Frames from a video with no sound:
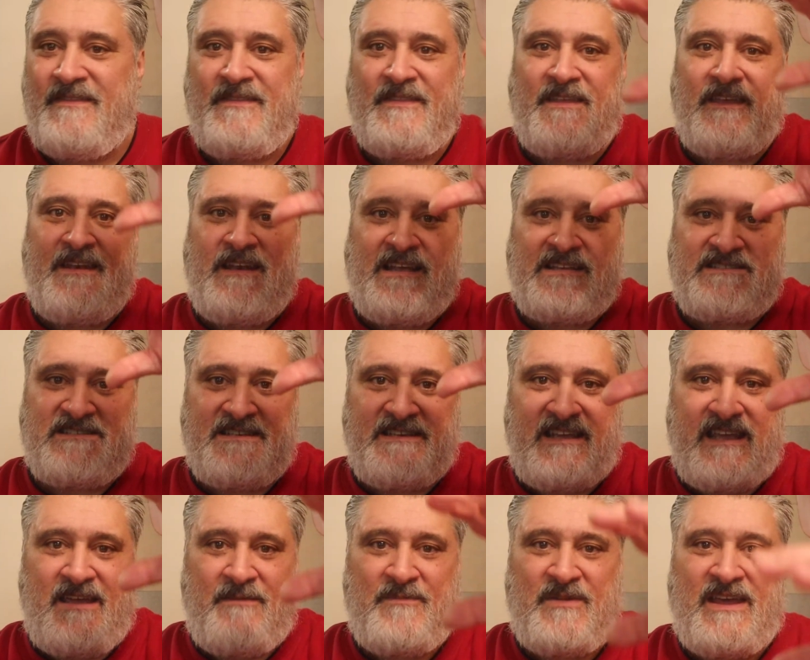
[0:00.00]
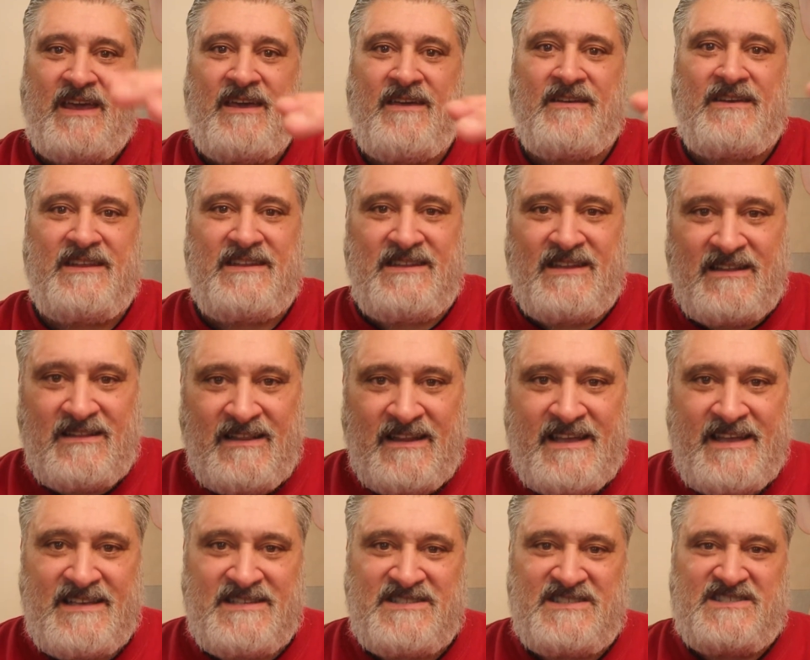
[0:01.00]
then as it came down, hit the
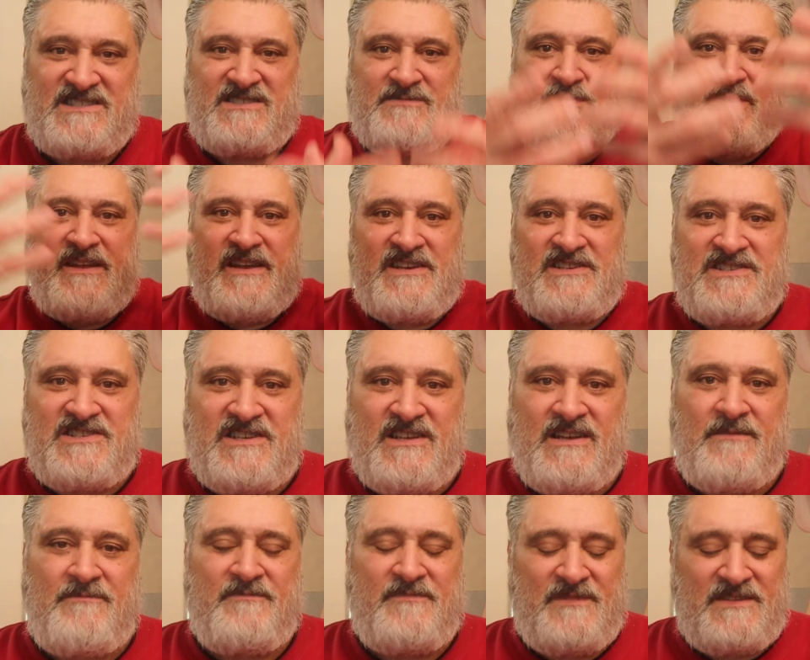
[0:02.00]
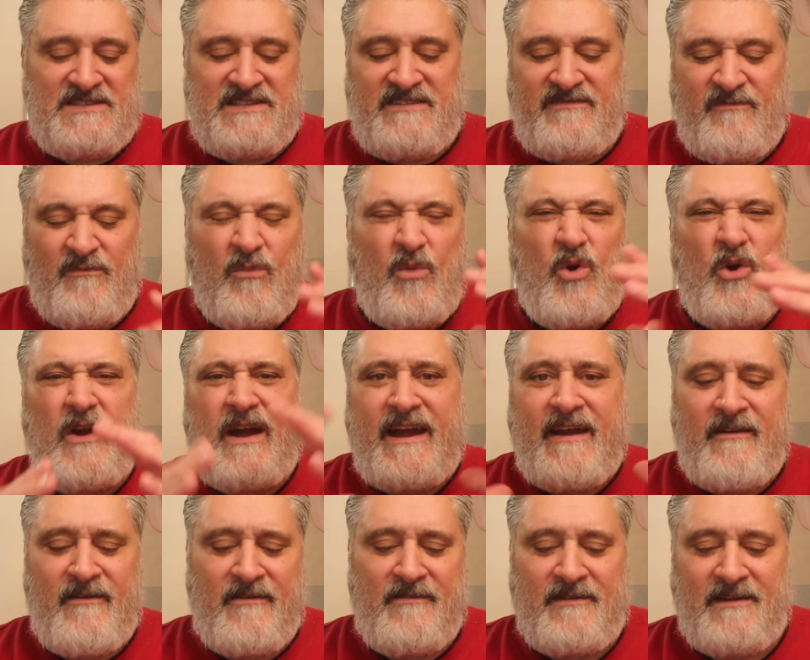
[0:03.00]
glass and splashed up, and it's even more
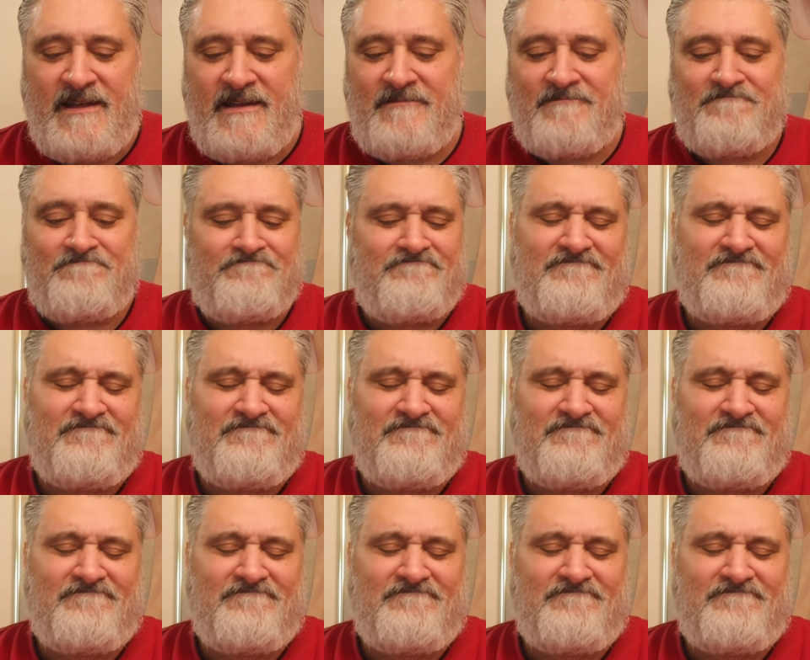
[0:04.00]
air now.